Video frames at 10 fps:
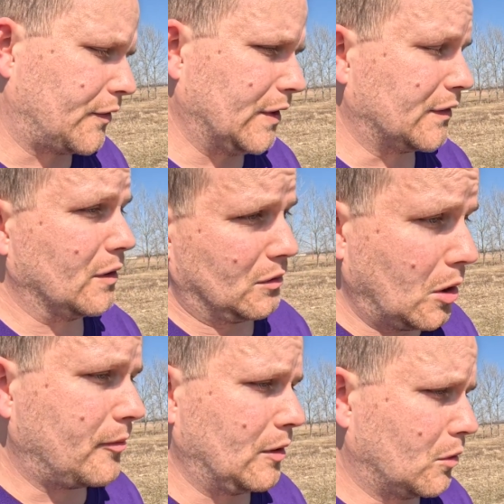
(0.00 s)
things that
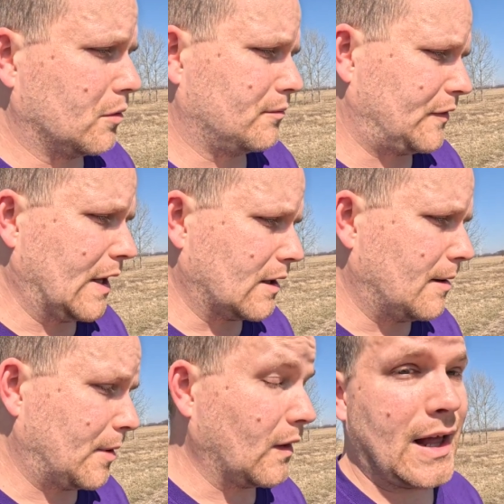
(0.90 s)
hopefully won't take
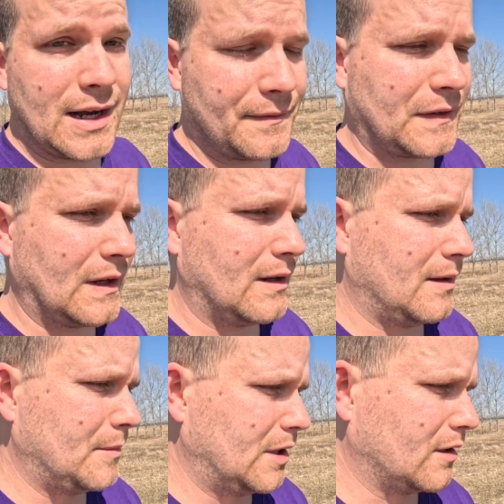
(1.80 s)
up a lot of
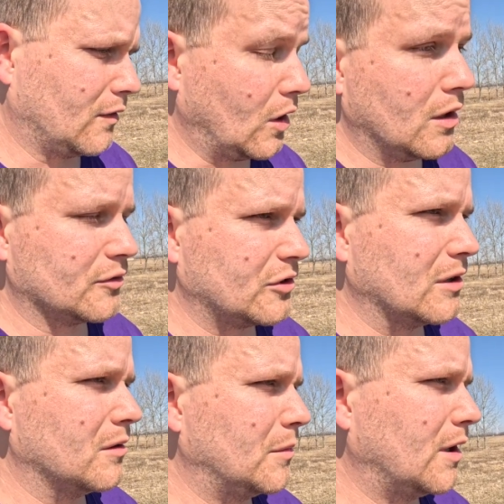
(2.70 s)
time long term.